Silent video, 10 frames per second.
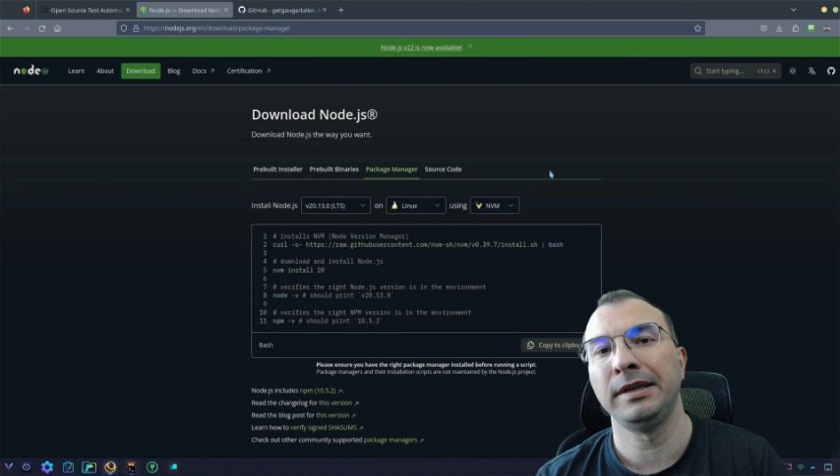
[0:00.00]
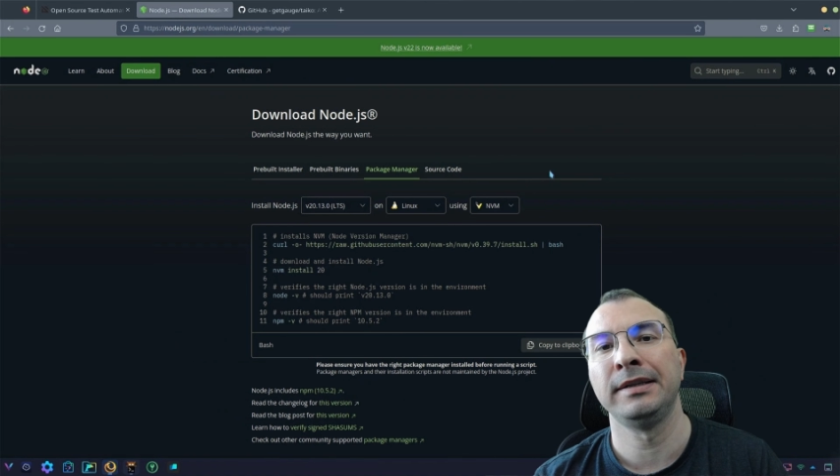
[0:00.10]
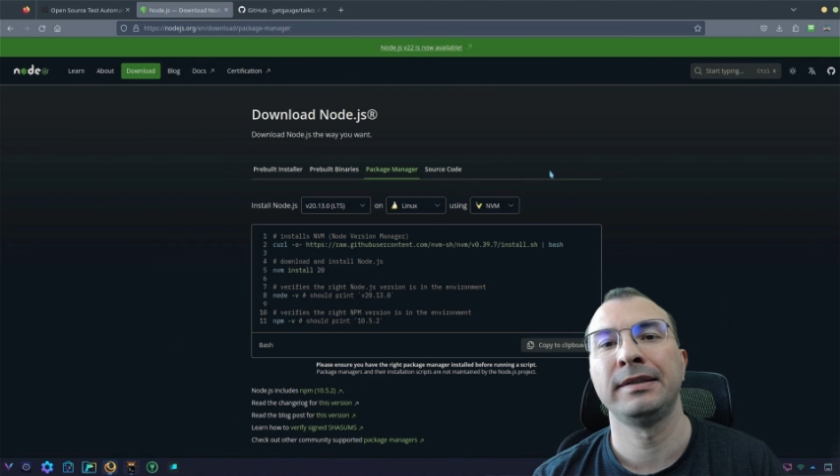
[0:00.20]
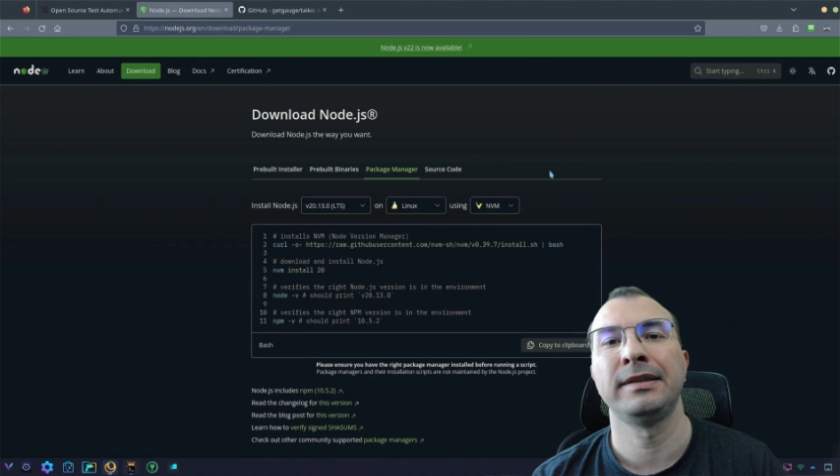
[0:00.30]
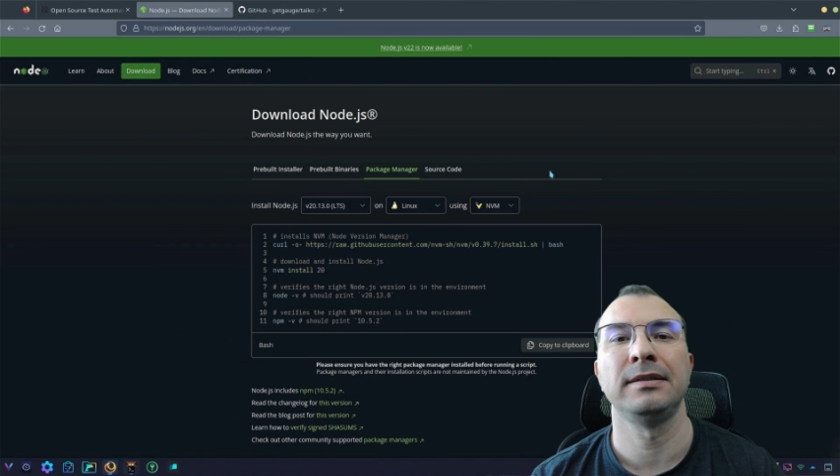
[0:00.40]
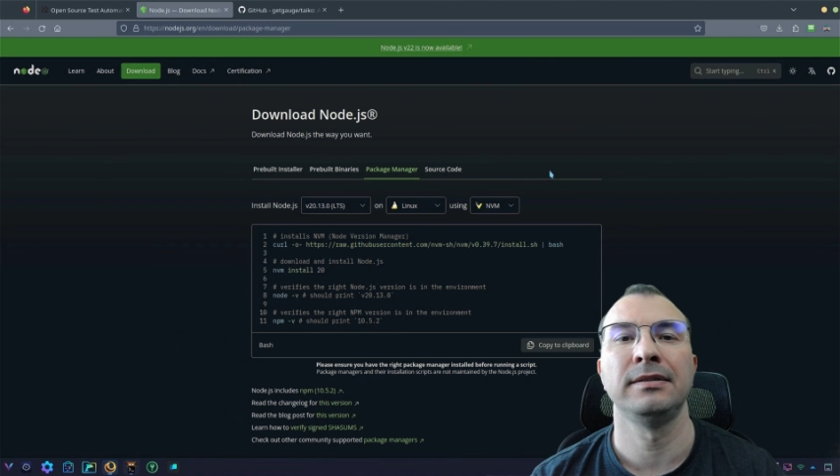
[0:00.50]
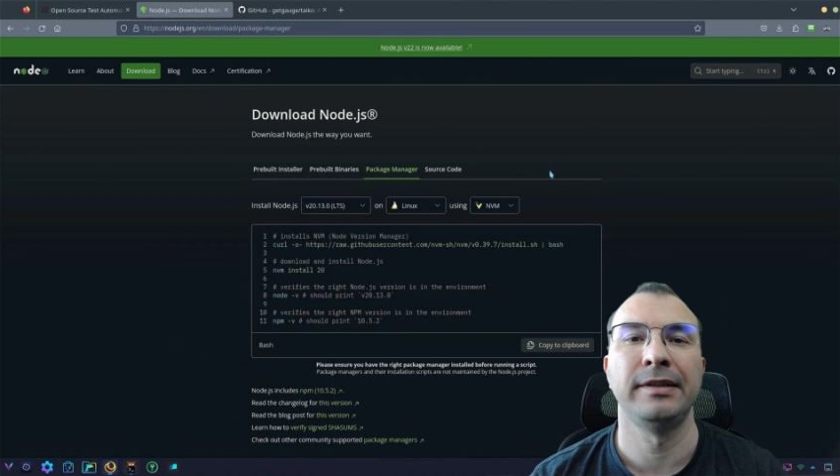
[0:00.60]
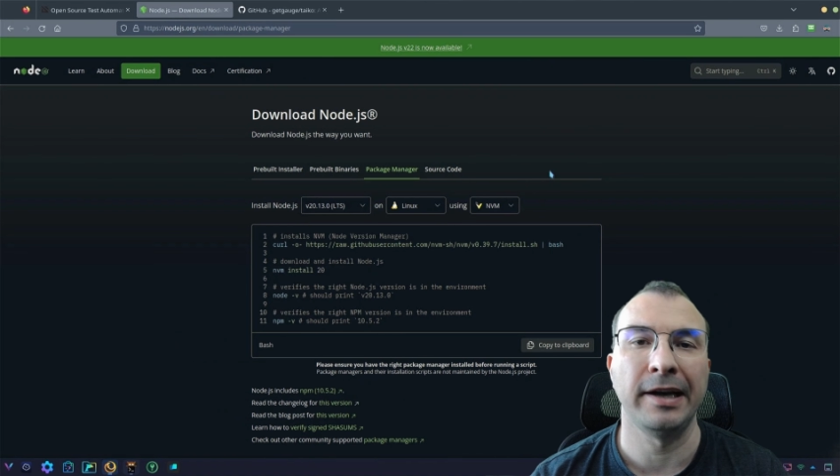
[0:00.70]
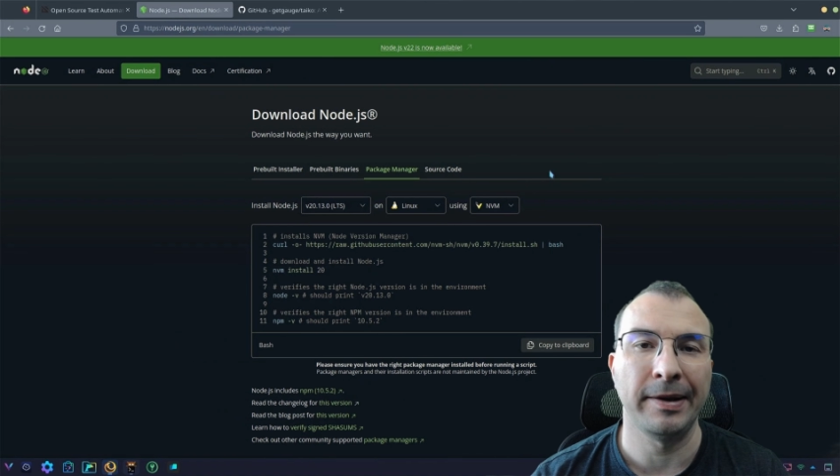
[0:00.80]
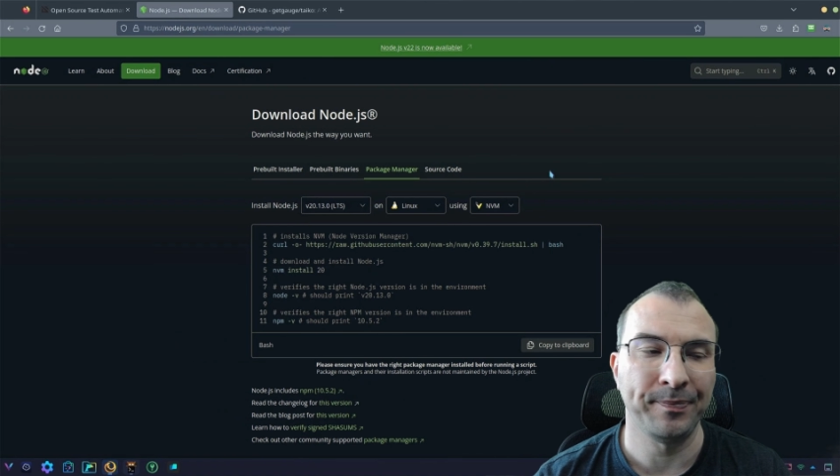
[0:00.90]
install
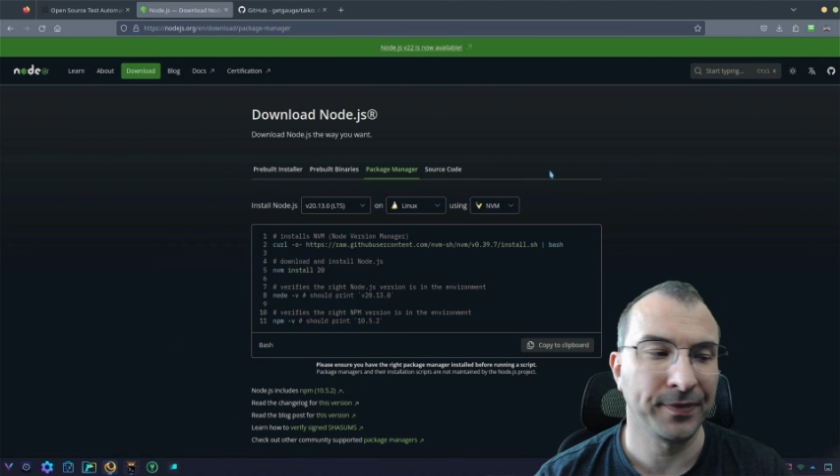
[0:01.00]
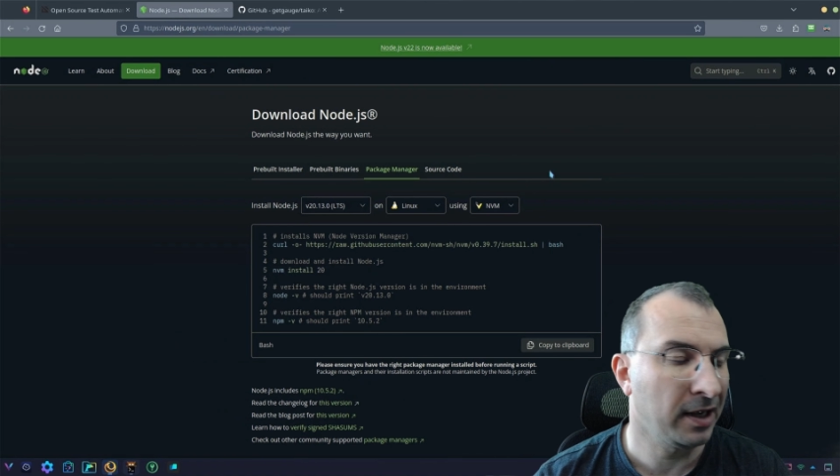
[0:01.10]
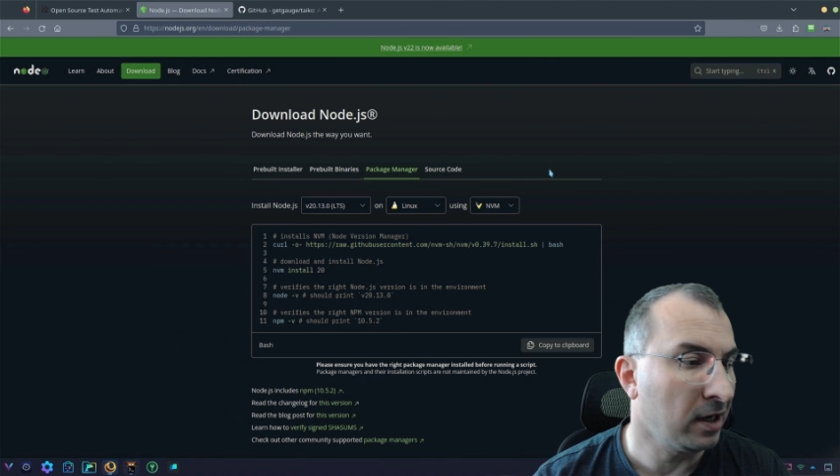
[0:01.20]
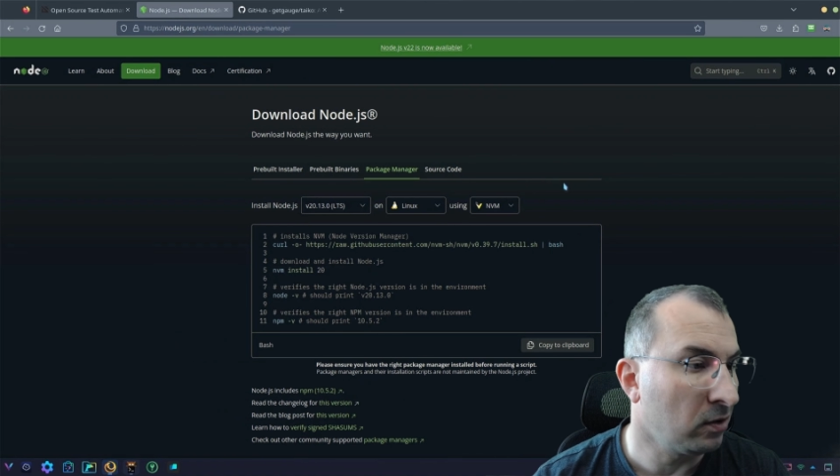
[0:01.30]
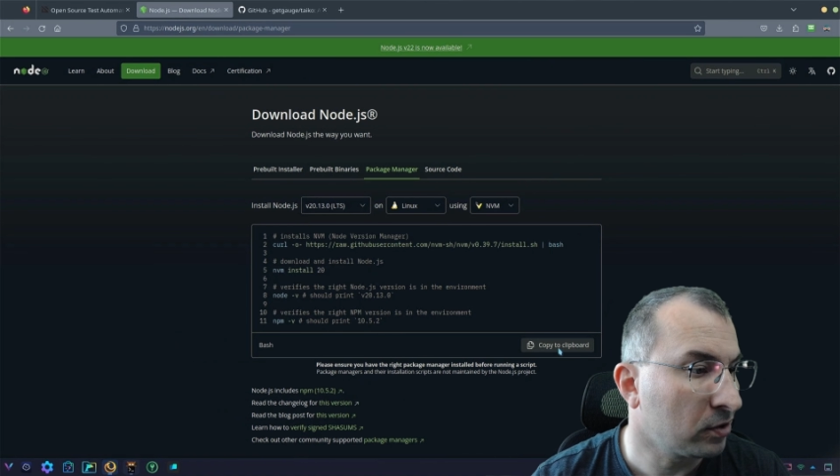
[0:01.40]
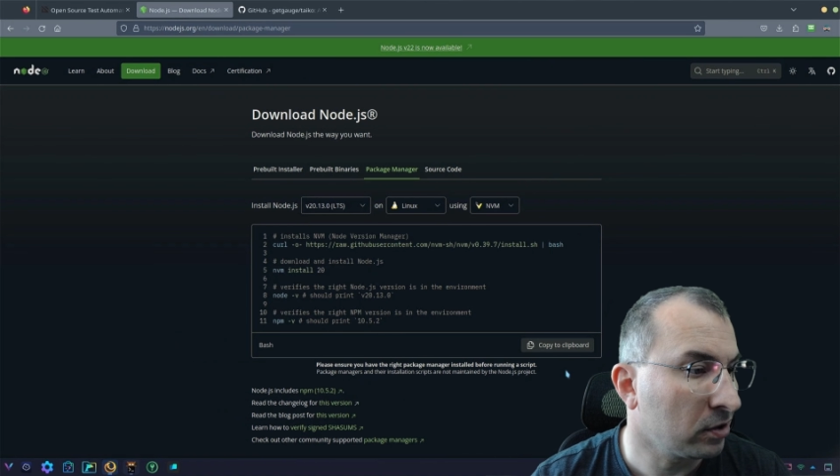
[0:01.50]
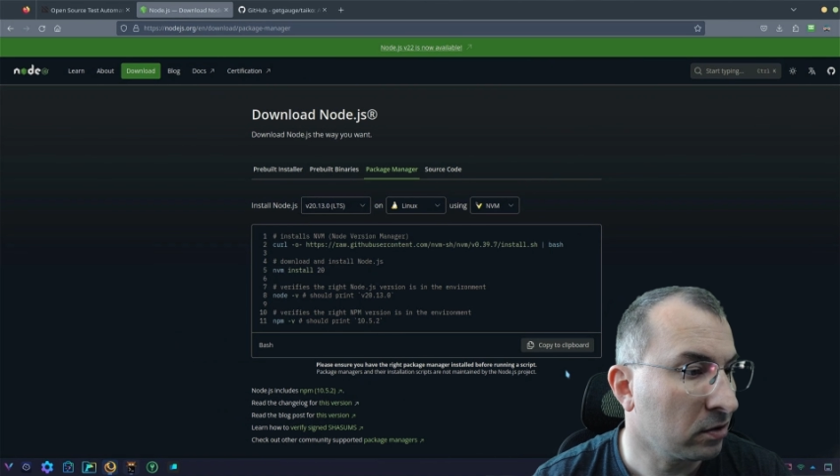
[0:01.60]
the Gouge.